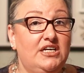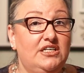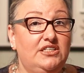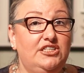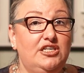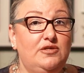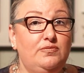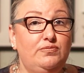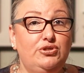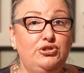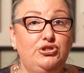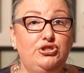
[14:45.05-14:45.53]

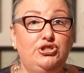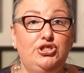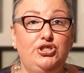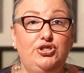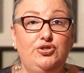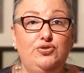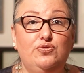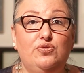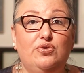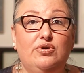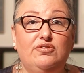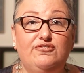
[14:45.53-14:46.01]
Number
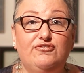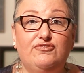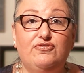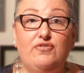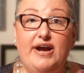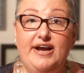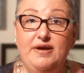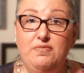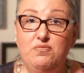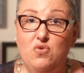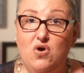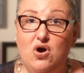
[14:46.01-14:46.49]
2,
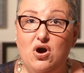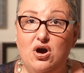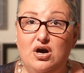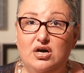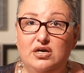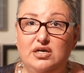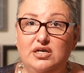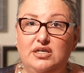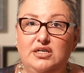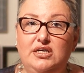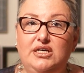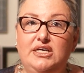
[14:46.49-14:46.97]
frame
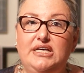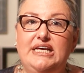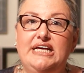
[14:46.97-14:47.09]
walk.